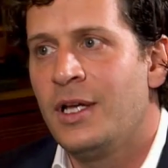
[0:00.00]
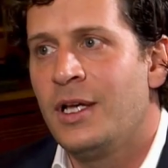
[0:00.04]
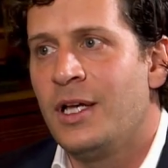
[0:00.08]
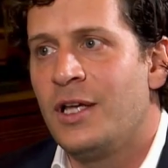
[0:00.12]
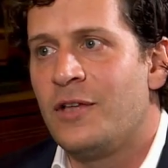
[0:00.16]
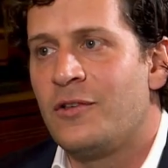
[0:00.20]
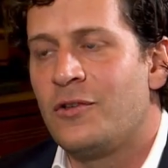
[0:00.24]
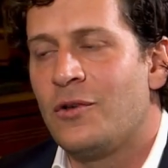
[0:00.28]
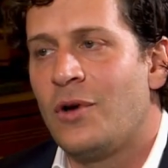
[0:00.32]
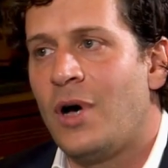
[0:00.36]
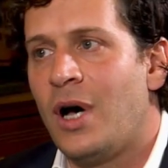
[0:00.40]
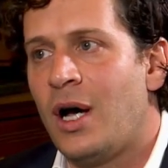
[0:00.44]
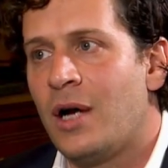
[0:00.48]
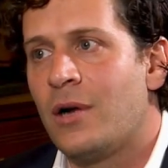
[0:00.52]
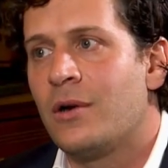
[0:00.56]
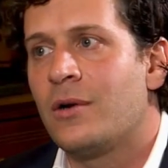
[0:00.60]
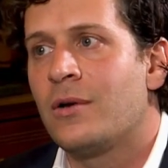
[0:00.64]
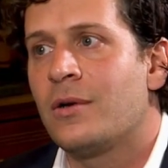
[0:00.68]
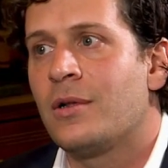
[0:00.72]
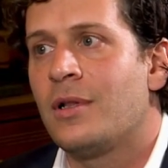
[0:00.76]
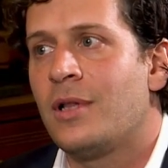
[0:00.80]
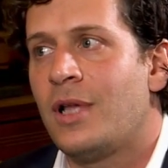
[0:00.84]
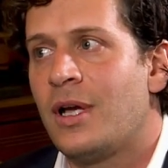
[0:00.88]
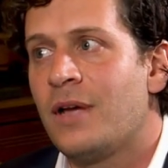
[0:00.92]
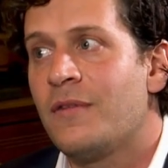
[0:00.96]
And so
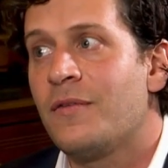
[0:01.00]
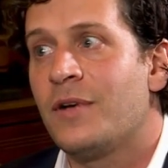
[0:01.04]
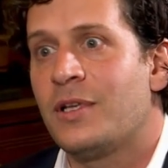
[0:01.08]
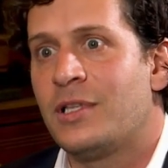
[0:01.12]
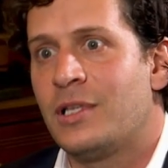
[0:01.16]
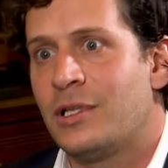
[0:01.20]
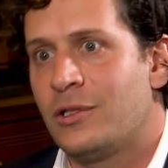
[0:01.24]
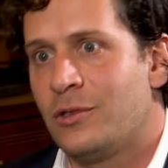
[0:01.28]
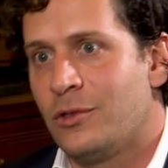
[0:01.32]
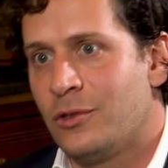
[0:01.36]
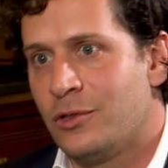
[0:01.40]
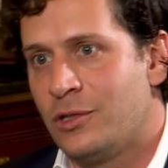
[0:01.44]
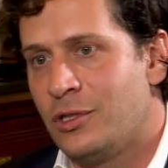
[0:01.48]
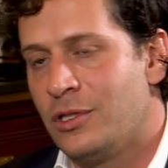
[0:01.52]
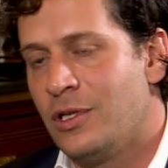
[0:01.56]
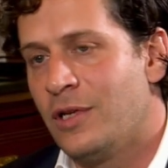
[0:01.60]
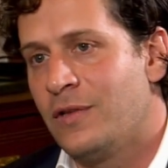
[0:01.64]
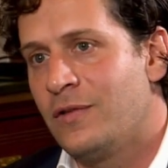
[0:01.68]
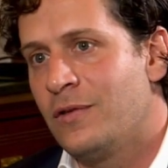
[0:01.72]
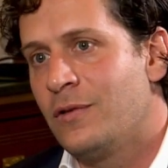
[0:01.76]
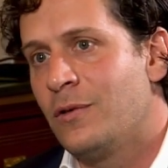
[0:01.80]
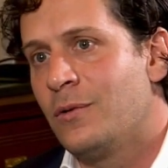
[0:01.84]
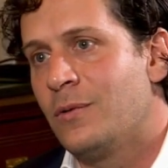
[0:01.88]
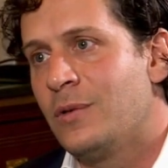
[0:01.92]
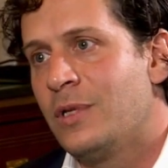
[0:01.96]
our LIFI technology
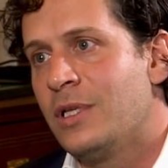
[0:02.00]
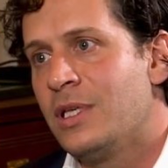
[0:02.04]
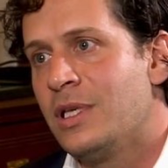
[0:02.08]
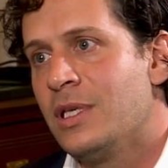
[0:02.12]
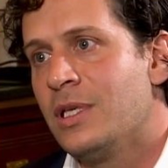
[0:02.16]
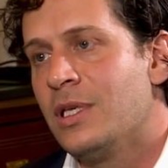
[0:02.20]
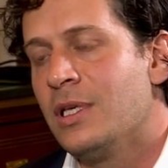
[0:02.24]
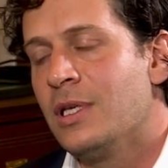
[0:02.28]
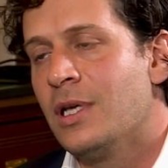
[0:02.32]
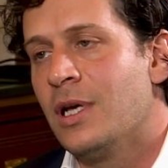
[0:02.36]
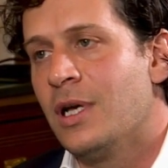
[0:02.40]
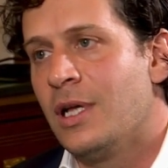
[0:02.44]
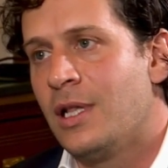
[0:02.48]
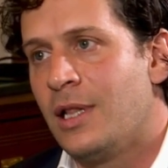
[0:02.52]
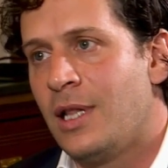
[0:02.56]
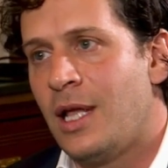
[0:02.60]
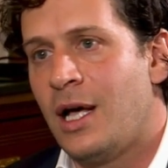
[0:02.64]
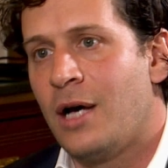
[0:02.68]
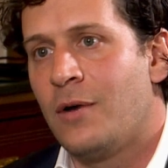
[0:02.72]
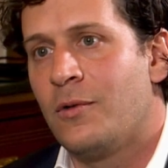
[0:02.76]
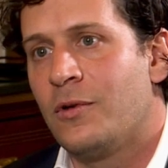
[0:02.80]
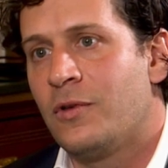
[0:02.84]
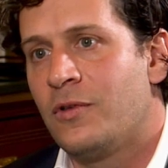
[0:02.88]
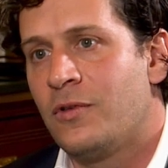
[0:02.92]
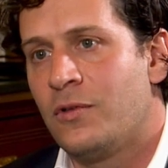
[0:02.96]
doesn't only
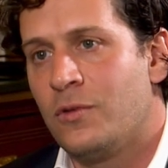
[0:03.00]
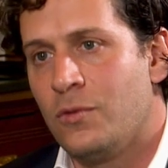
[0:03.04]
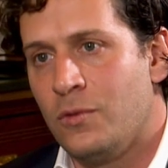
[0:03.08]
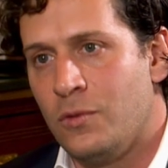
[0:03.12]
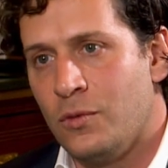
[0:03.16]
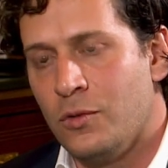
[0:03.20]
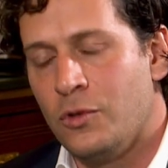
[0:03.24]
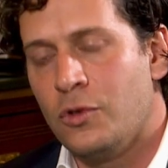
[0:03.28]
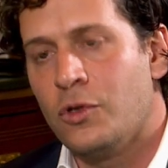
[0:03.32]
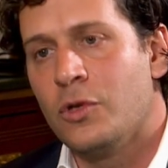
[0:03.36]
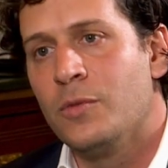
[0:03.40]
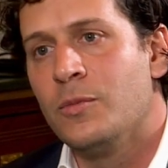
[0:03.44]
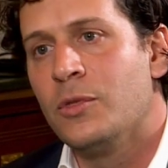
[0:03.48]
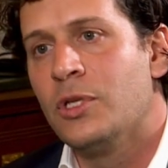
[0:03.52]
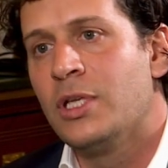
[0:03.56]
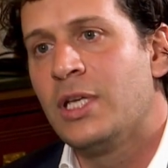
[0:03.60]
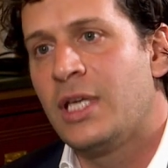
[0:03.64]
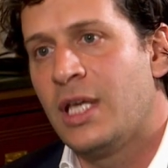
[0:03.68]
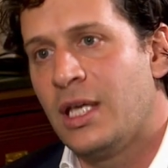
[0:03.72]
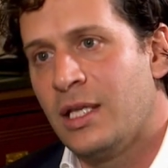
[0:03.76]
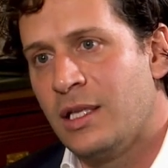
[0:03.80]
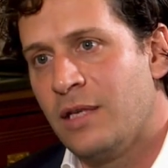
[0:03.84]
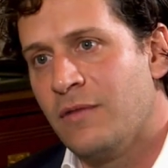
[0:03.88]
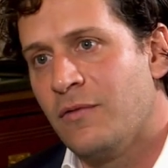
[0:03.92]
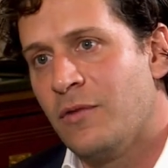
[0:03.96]
allow us to
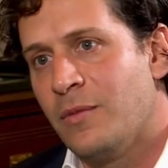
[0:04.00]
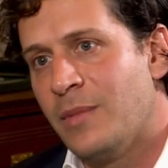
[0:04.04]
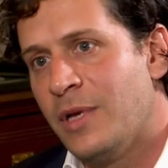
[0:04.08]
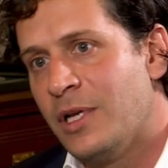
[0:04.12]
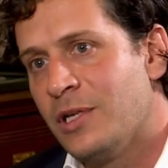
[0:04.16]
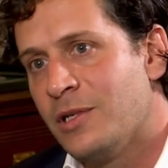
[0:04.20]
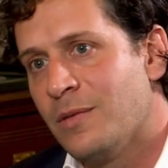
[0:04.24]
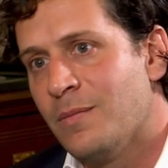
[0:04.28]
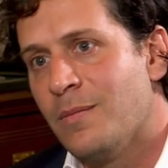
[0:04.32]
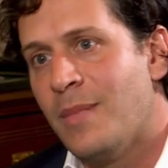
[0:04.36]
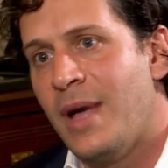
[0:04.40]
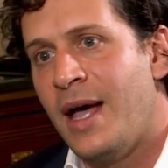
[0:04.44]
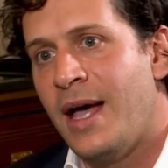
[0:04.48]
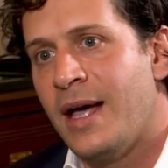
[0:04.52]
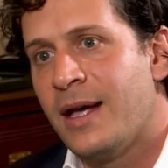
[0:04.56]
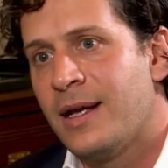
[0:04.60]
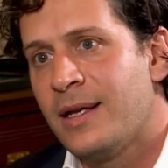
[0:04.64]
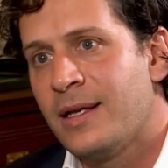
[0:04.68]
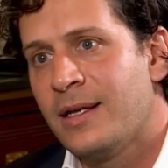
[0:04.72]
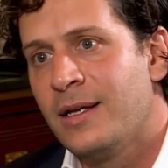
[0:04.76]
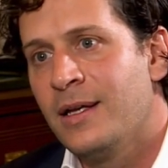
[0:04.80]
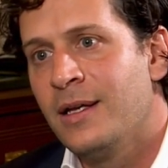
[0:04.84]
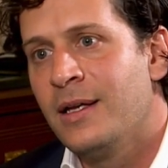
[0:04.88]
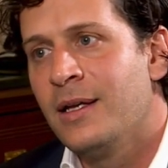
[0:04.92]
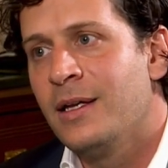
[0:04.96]
communicate information
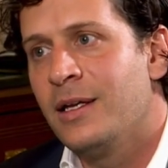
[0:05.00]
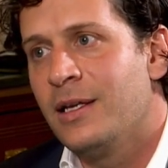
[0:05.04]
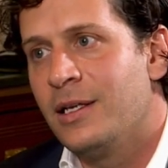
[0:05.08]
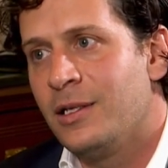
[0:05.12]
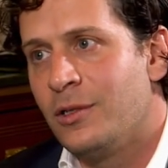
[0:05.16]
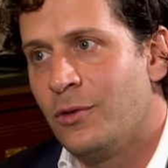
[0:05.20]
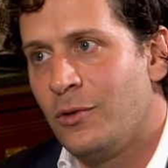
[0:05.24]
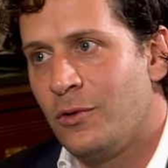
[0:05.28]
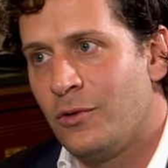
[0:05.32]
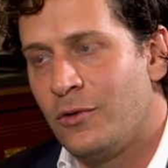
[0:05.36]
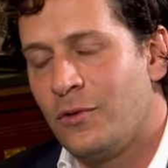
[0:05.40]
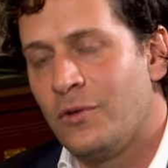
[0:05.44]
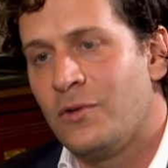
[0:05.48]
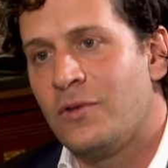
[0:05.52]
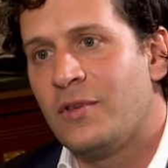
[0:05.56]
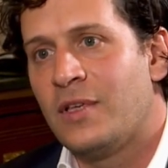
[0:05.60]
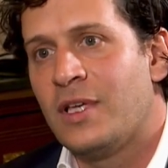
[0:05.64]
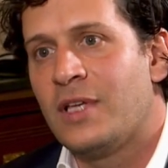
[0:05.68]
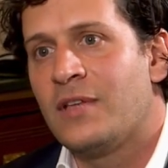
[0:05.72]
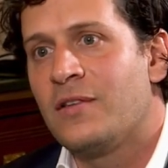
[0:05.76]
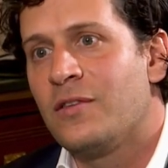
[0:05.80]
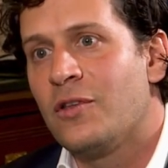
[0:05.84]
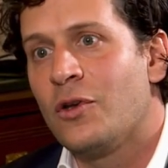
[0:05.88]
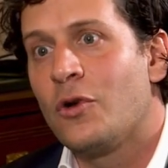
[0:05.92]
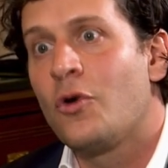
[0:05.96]
back, it also
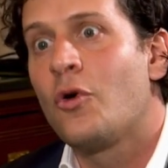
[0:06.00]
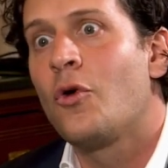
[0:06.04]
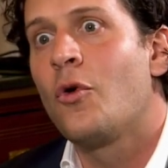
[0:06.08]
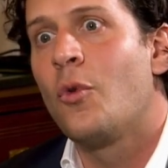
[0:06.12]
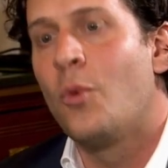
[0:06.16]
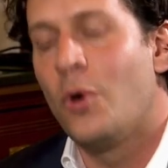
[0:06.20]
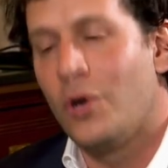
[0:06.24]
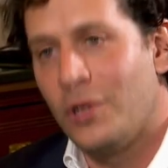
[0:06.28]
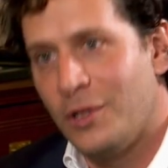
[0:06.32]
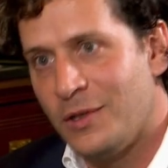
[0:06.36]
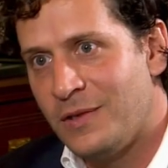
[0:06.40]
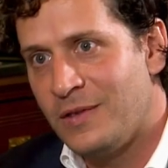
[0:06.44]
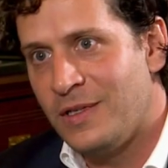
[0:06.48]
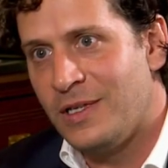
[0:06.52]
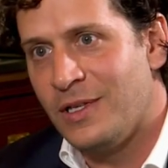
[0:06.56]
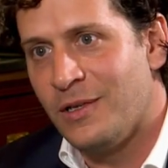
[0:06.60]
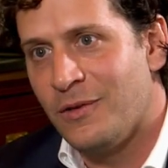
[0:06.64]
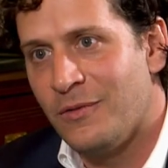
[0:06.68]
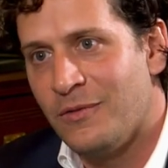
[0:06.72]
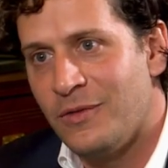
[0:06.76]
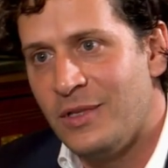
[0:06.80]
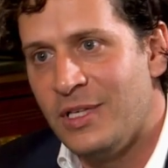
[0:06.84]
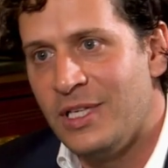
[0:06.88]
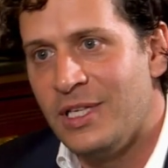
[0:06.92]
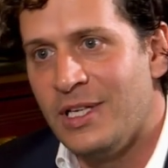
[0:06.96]
says the quality
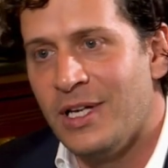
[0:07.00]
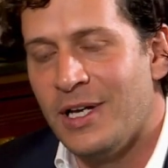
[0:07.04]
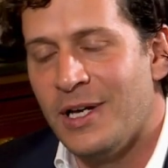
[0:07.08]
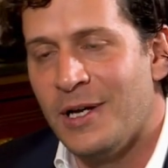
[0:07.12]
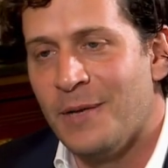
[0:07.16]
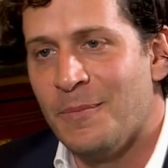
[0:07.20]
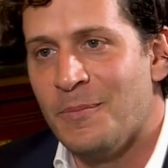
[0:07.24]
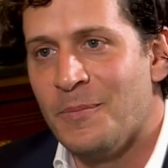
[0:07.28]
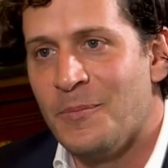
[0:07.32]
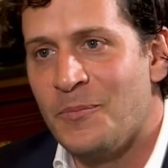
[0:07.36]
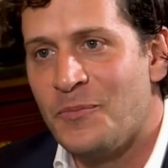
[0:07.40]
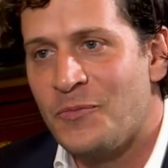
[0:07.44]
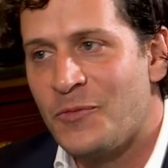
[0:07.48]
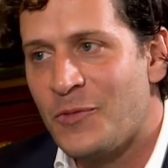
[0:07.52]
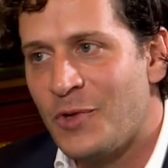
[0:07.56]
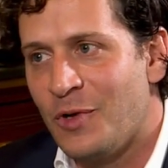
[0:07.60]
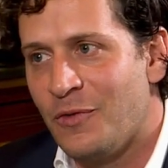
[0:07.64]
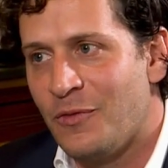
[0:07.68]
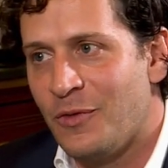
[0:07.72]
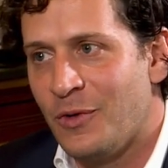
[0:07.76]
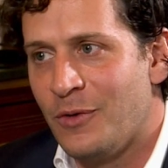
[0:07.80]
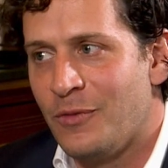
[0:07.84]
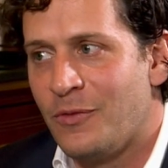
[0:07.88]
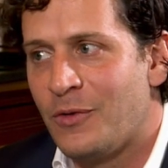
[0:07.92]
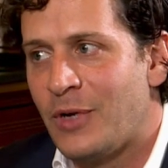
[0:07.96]
of the
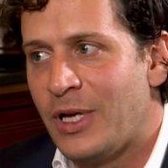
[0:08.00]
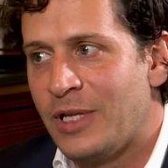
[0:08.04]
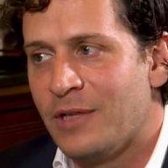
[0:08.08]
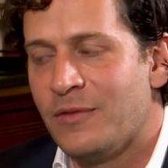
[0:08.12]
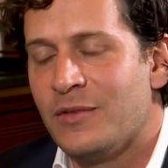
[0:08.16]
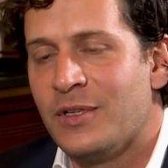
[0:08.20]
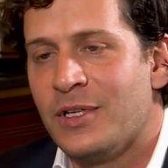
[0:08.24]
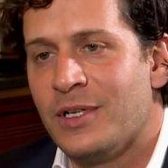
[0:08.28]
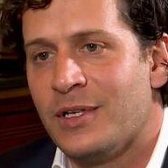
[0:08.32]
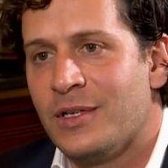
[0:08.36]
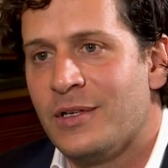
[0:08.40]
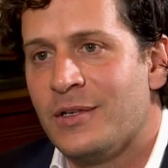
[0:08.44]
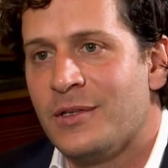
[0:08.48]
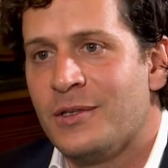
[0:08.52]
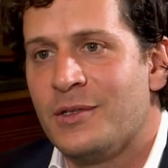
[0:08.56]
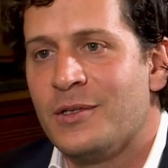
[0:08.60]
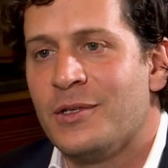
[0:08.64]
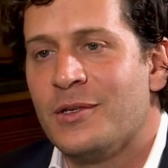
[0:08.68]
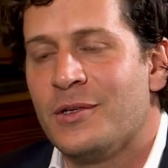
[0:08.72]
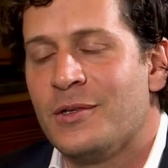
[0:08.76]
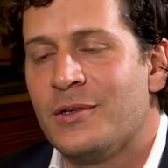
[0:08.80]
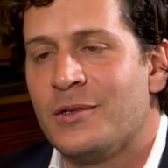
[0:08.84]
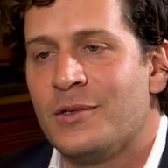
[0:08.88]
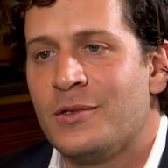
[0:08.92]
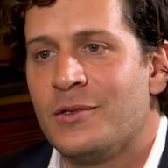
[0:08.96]
of
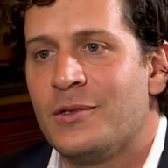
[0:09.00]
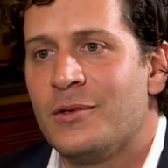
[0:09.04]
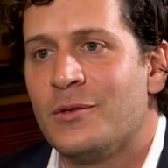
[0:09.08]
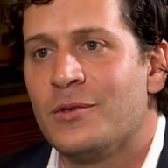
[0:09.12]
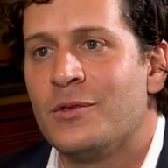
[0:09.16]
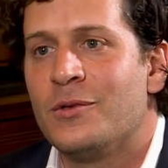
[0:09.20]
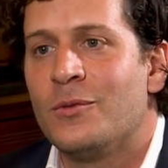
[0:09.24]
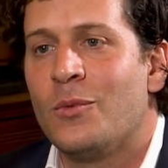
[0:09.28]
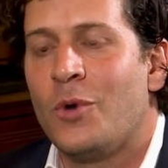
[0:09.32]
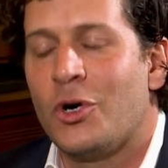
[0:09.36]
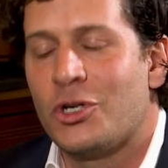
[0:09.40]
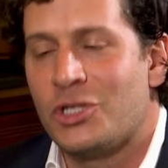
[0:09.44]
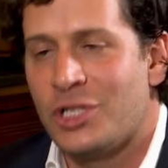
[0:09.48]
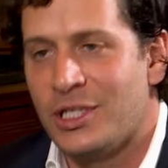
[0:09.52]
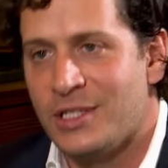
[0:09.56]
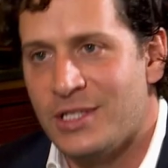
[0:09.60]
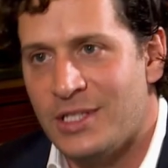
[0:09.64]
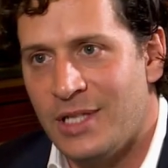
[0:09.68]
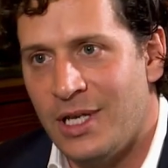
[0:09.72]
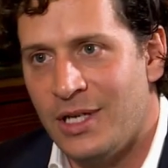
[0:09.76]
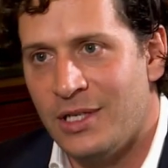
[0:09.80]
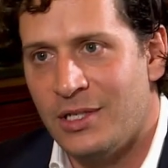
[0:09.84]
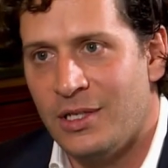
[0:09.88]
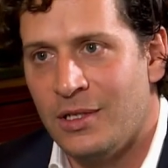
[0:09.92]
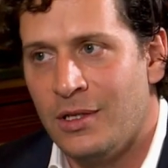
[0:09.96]
the washing
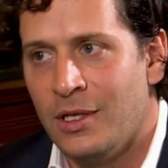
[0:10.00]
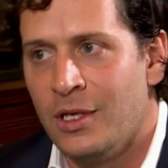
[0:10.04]
station.